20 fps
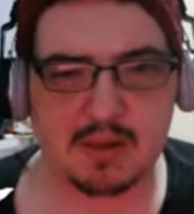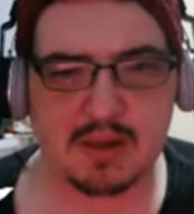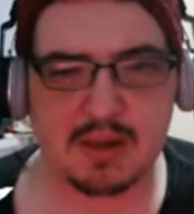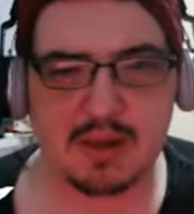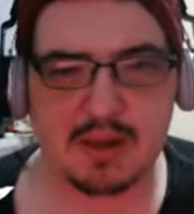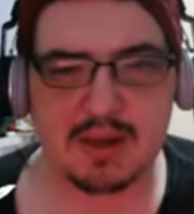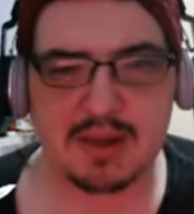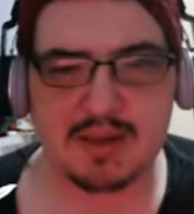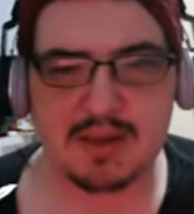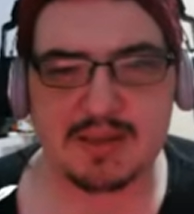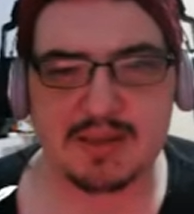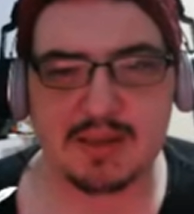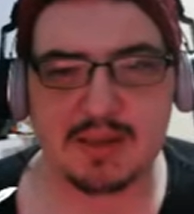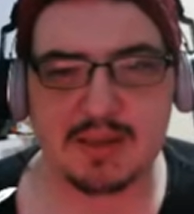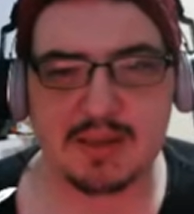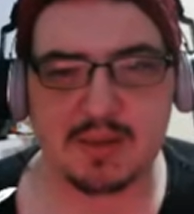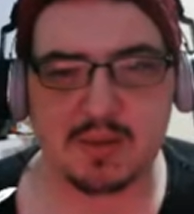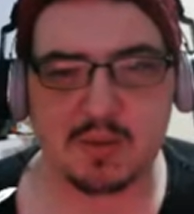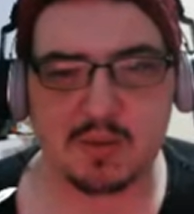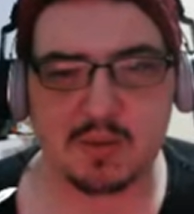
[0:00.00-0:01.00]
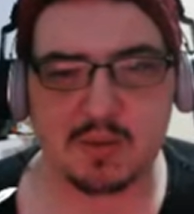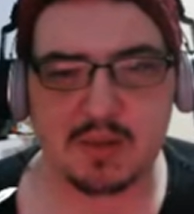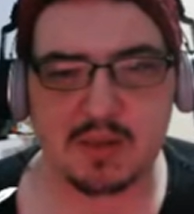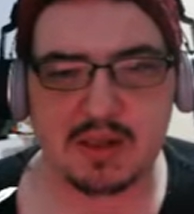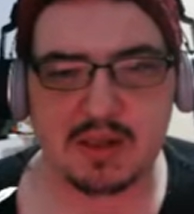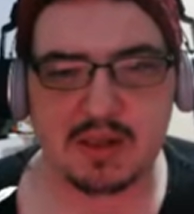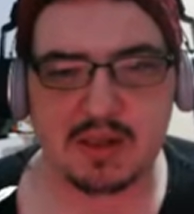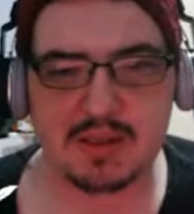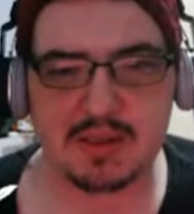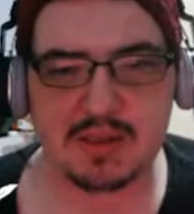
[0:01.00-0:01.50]
How's it going?
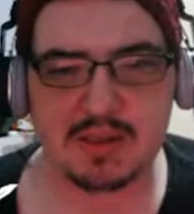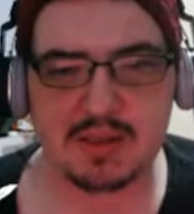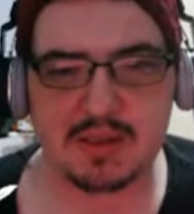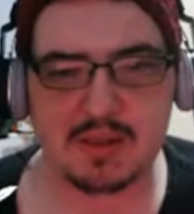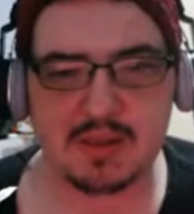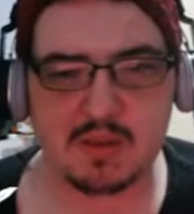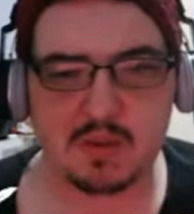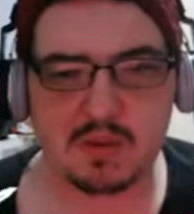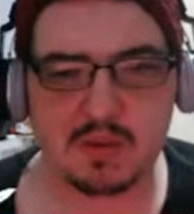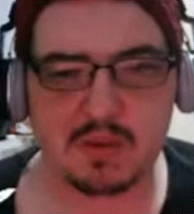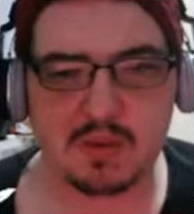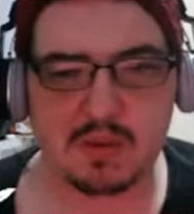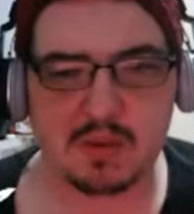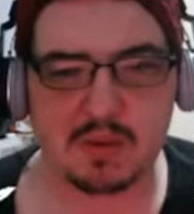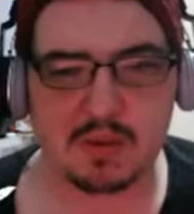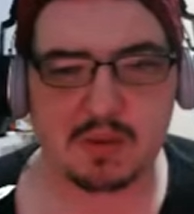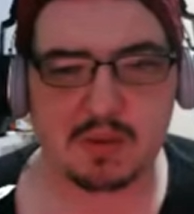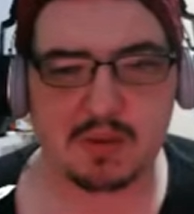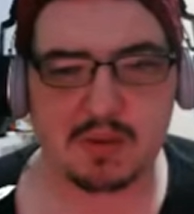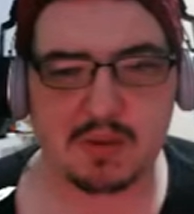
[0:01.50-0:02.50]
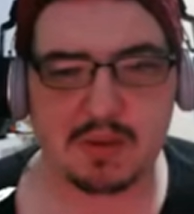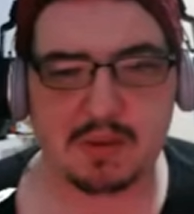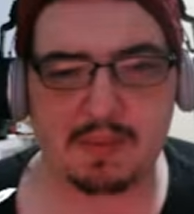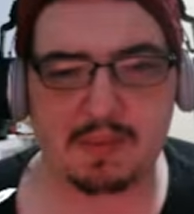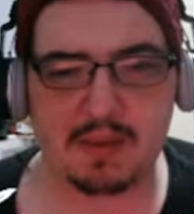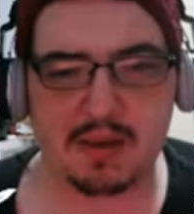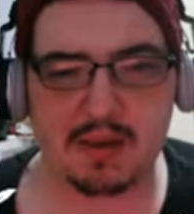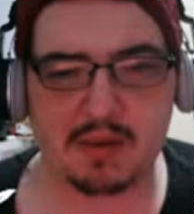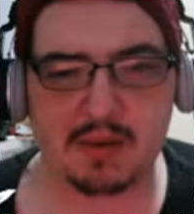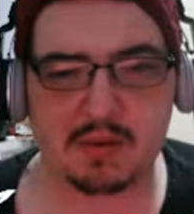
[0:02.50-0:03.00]
How's it going? Alright, we got
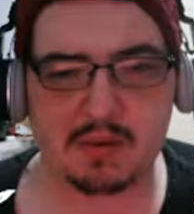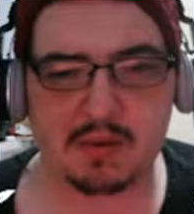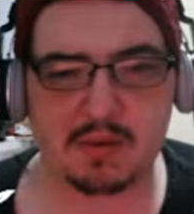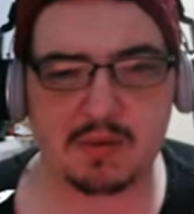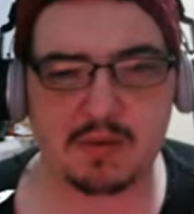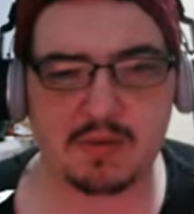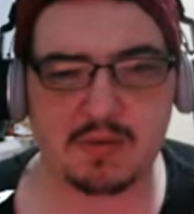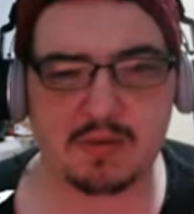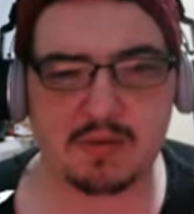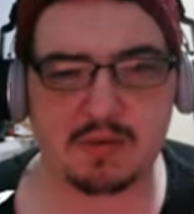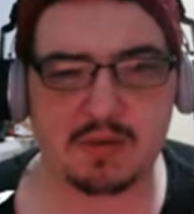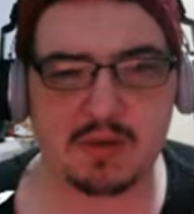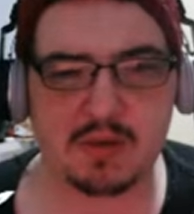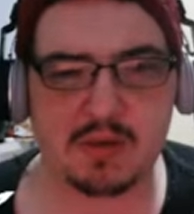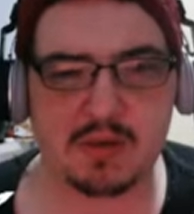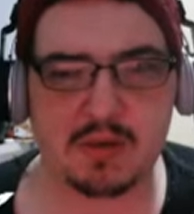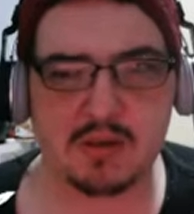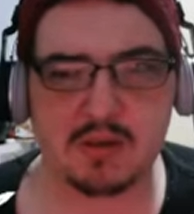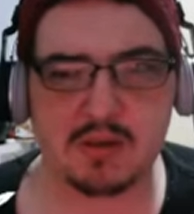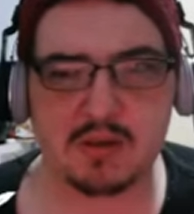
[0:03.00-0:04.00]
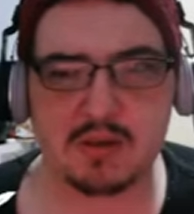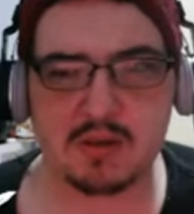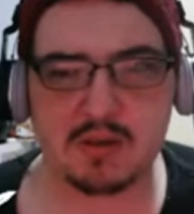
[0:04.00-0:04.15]
mangroves over here.